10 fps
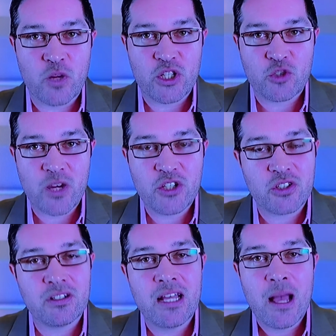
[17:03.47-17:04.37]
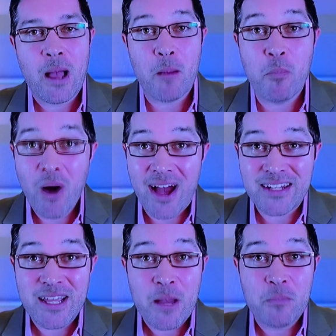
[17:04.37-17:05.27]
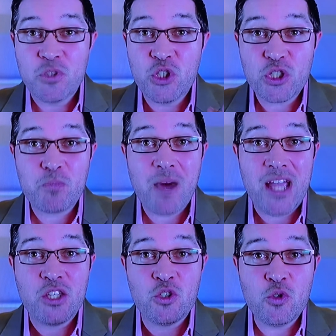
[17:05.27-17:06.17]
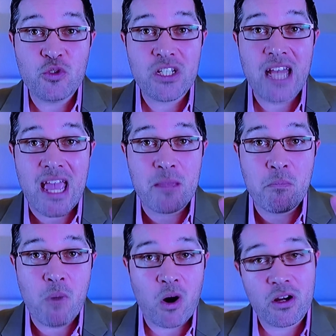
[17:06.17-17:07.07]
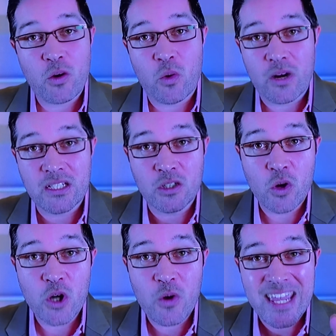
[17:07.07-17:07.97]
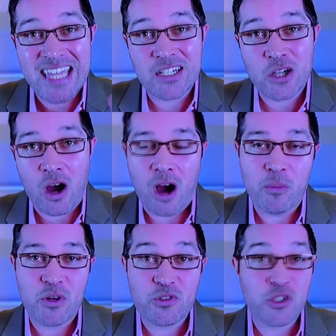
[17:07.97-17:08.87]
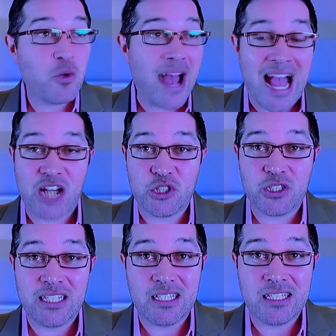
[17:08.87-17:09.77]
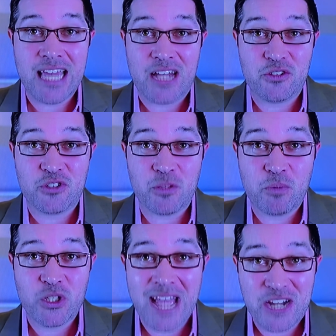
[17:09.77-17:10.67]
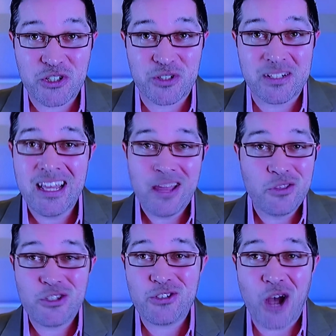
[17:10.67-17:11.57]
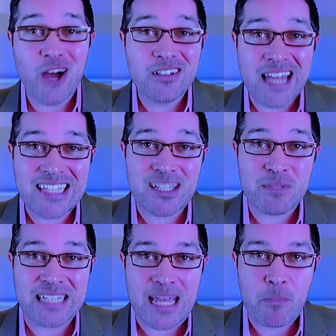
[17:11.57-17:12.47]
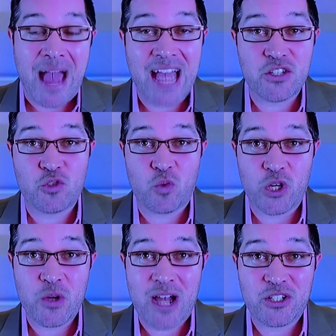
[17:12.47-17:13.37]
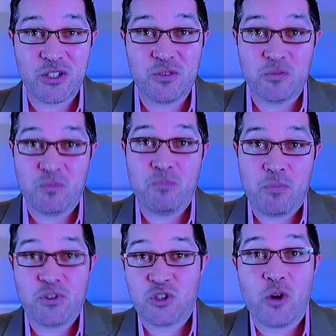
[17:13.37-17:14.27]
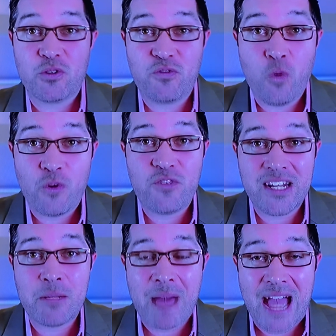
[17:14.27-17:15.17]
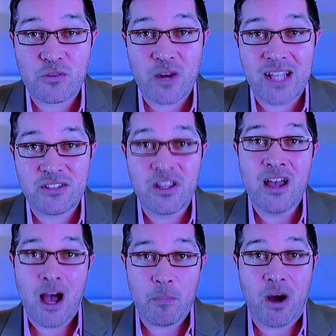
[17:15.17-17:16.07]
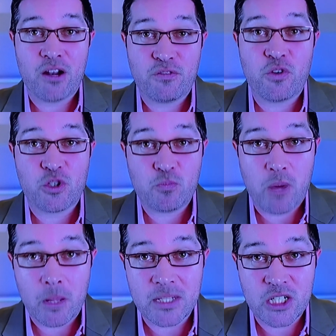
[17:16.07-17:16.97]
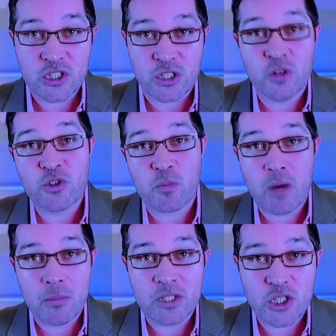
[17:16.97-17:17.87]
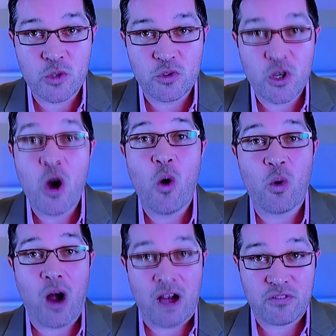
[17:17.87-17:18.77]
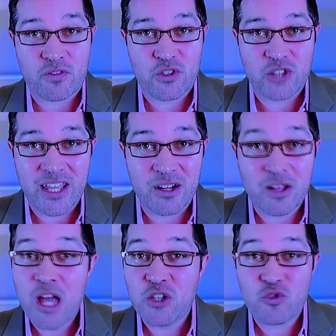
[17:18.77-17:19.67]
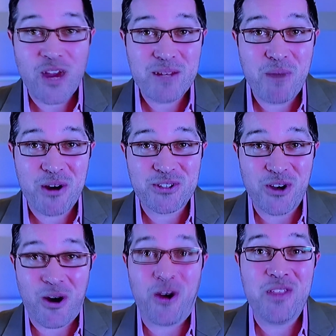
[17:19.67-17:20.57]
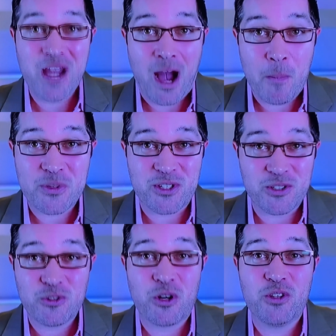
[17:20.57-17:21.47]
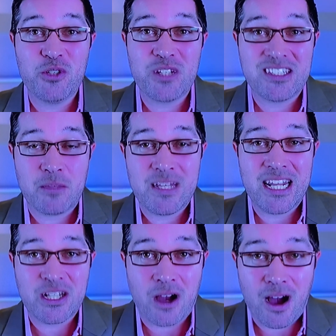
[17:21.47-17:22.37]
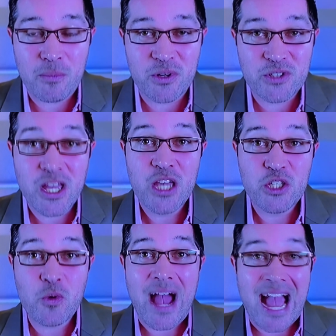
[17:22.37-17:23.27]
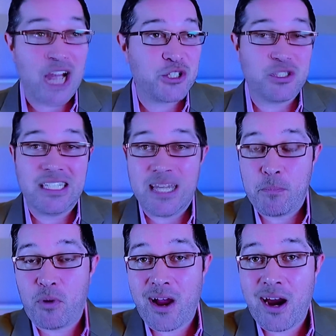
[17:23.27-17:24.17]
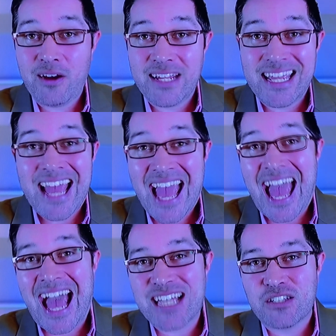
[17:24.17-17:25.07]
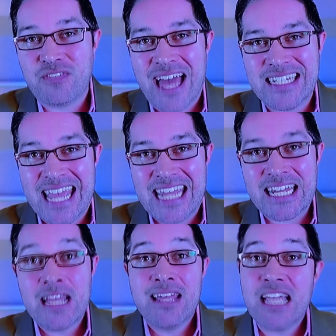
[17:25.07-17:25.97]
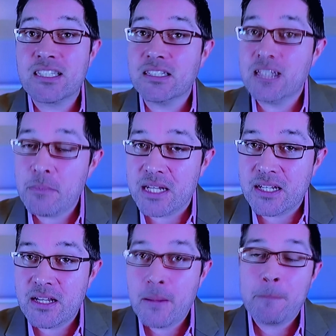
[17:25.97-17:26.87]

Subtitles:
registration, but just by using a mark or a logo in commerce, you actually get some protection. This is unlike something like patents where you actually start forfeiting patent rights upon a first public disclosure, public use, or offer for sale. Trademarks are the opposite. You start using something in commerce, you actually get priority as of that date. It's limited,